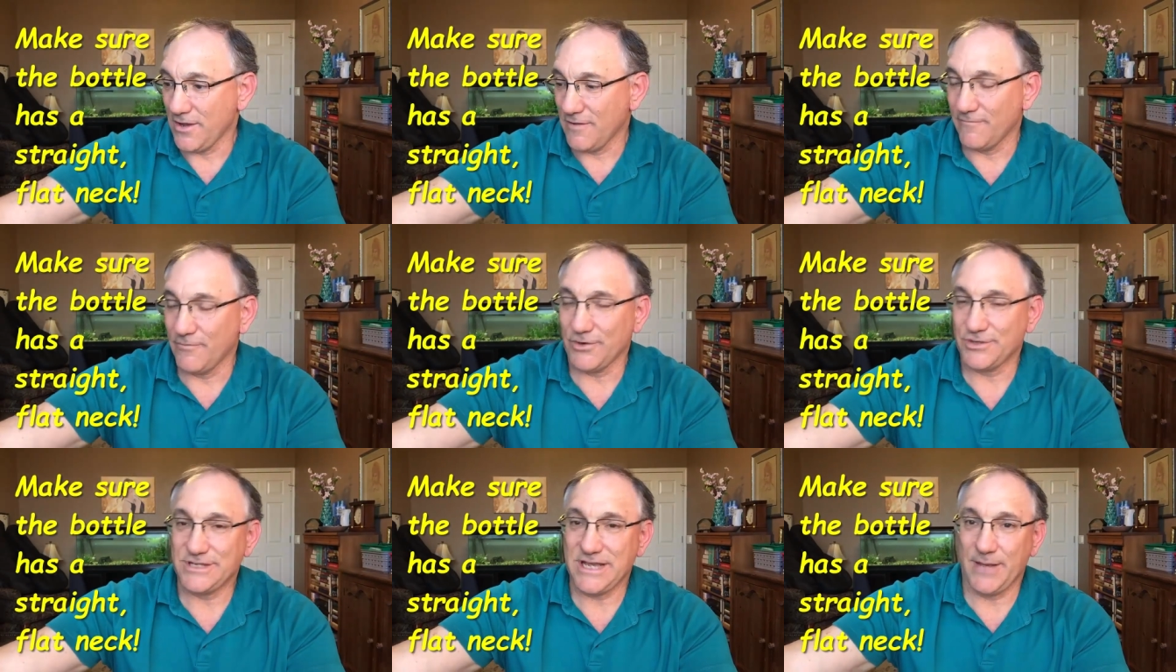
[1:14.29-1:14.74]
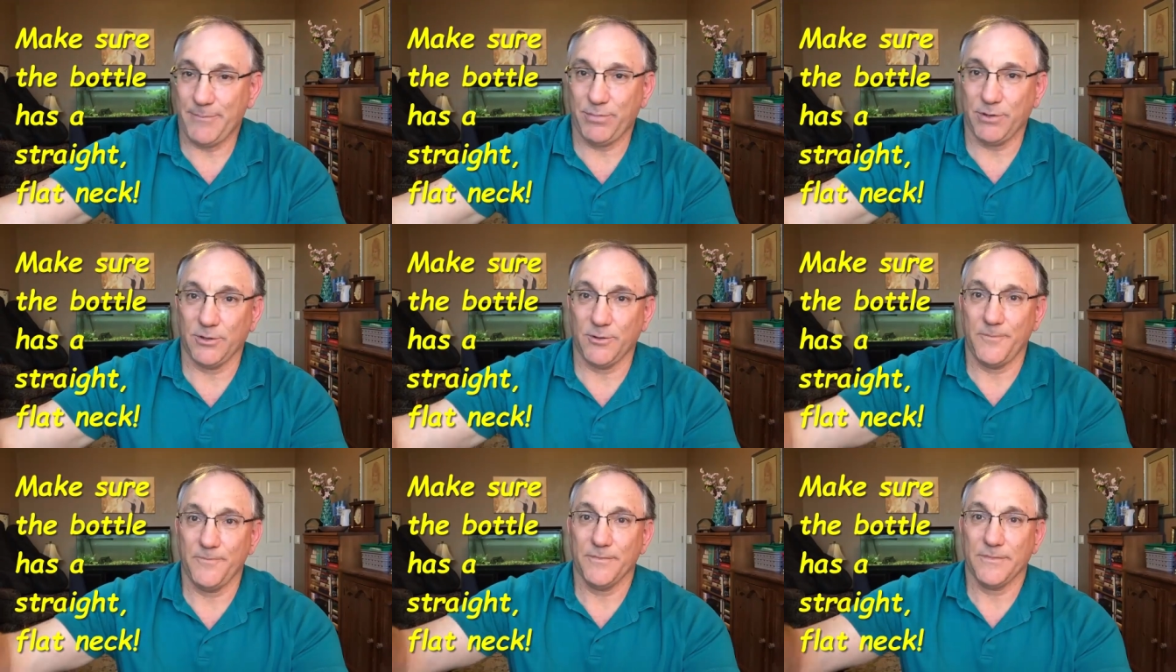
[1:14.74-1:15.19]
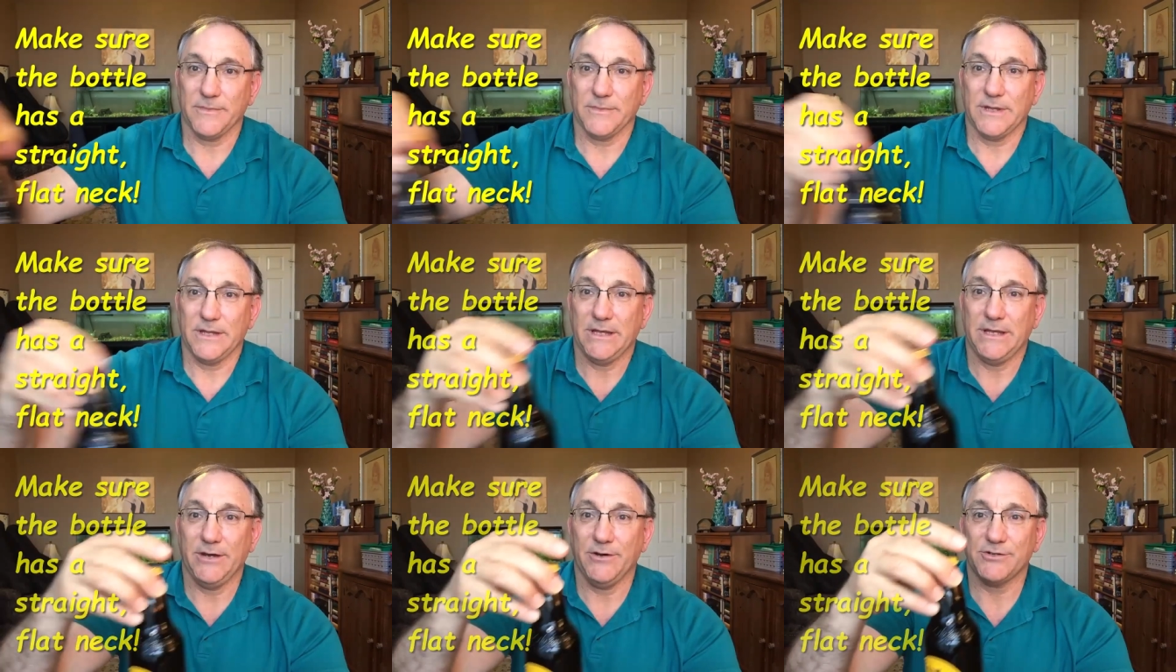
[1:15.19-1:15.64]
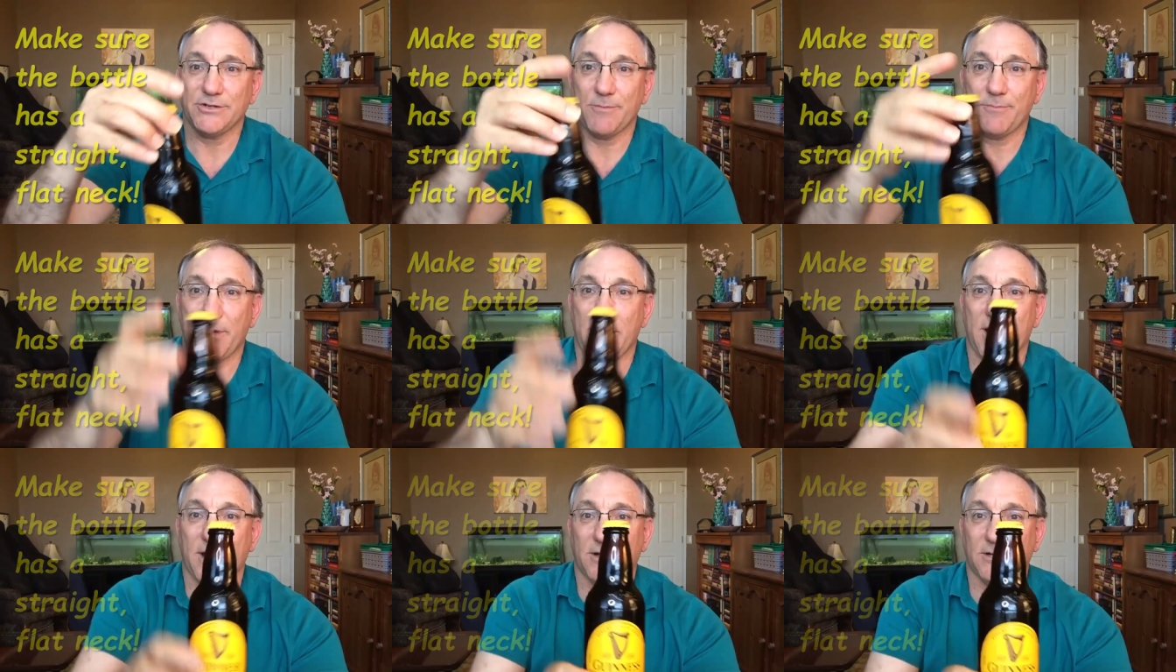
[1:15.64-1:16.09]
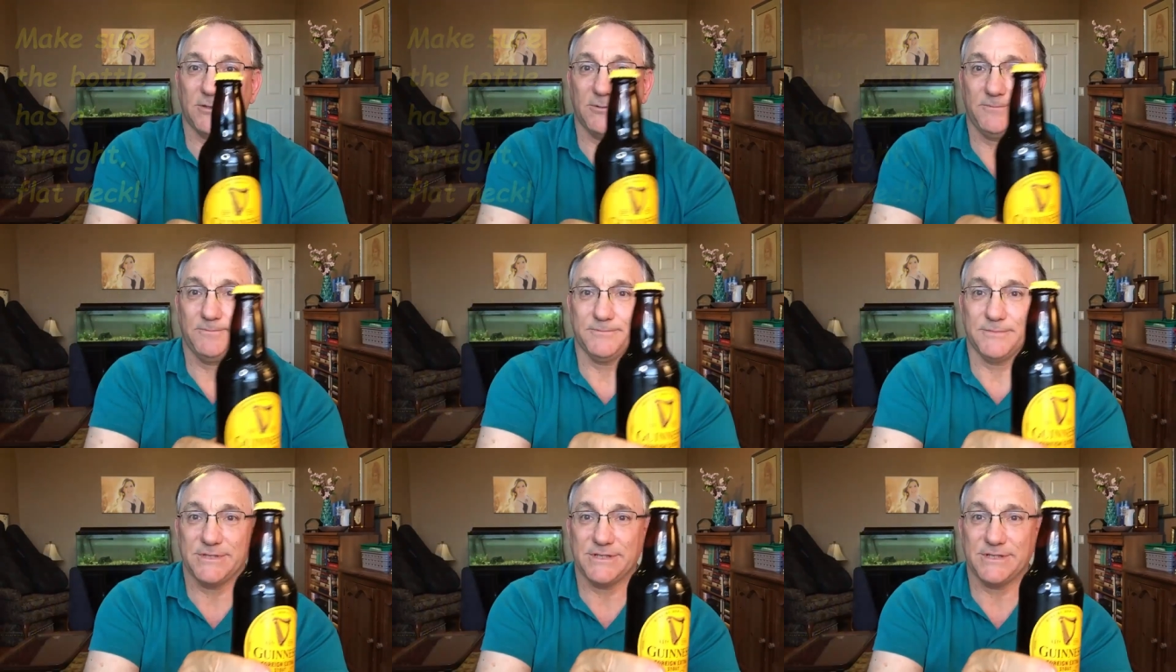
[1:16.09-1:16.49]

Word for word: For example, Here's a bottle.